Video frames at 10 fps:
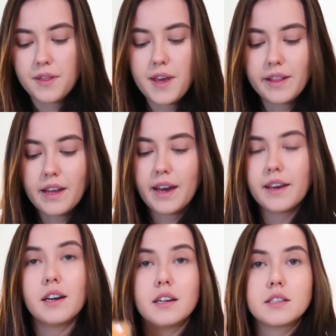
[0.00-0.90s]
Then
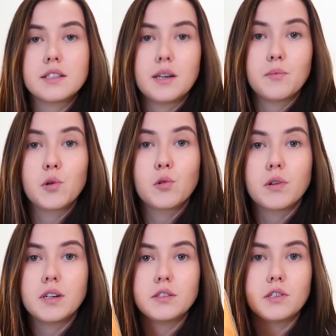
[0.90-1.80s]
I got some
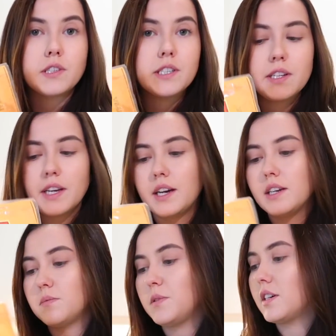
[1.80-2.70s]
corn
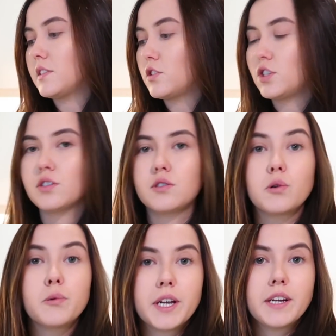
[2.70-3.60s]
tortillas because it's just
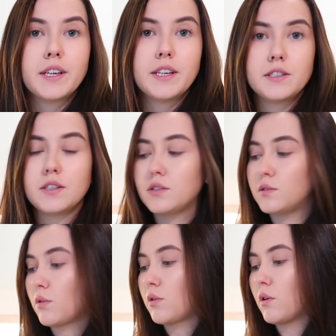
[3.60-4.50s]
so quick and easy
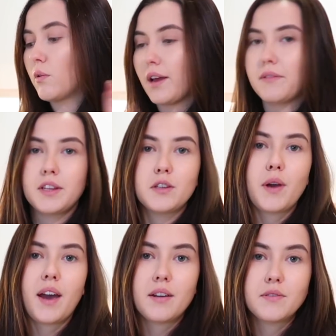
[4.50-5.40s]
to throw everything
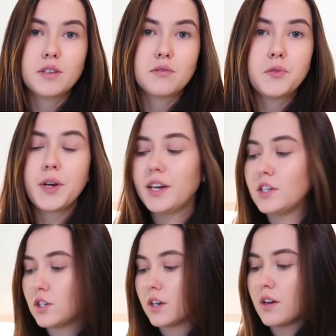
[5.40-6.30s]
you have in the
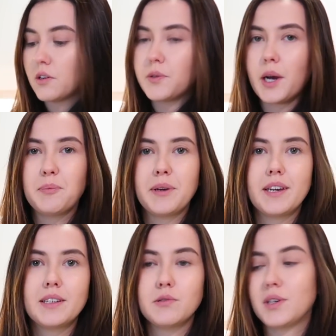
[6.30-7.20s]
fridge, wrap
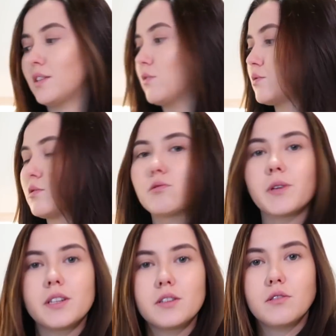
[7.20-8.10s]
it. You can also
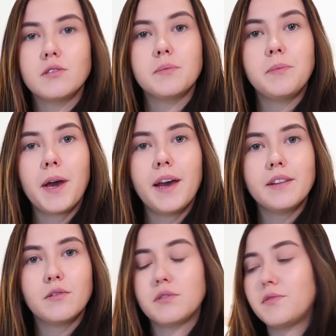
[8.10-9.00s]
grill it on the
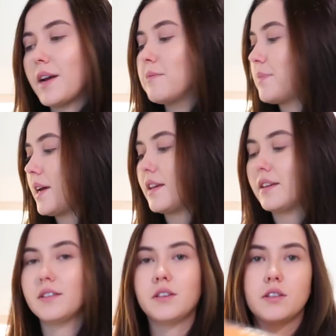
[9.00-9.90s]
pan, on the frying pan,
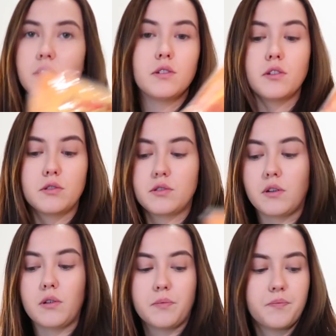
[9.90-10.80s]
and you're good to
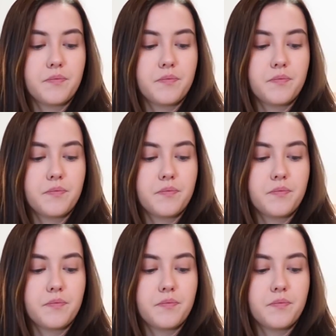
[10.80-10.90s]
go.